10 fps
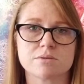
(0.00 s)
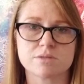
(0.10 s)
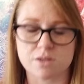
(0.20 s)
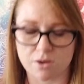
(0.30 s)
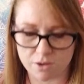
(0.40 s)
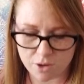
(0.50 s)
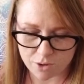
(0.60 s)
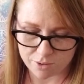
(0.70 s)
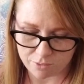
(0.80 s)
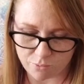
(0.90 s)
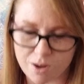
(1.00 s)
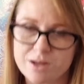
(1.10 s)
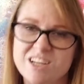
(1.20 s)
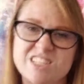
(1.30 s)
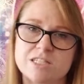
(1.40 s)
So what
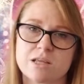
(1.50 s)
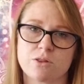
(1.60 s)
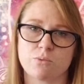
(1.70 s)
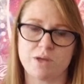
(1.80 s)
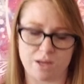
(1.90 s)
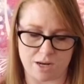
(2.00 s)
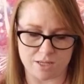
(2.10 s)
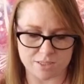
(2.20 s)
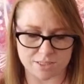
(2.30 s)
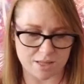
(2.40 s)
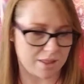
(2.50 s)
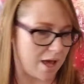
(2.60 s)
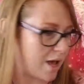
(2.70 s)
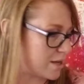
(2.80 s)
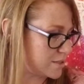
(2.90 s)
is the weakness
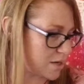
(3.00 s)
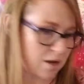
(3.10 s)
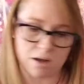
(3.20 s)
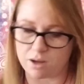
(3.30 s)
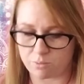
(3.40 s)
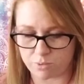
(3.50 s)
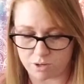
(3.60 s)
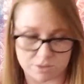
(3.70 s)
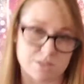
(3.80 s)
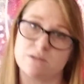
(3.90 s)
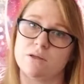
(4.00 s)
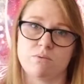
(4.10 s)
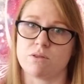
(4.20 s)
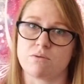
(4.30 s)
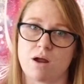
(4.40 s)
that we are dealing
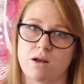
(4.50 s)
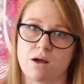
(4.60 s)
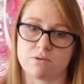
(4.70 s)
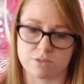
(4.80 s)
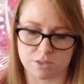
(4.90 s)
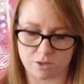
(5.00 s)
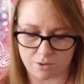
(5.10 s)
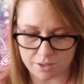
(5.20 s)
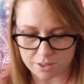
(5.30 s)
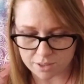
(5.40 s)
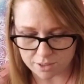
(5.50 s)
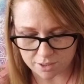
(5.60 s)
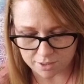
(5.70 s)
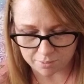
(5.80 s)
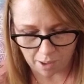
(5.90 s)
with right now? So
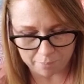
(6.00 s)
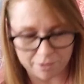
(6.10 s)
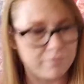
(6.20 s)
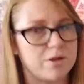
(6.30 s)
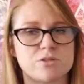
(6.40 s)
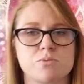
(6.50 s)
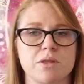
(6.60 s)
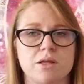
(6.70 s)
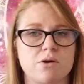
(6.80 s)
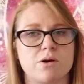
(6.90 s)
I mean, there's really no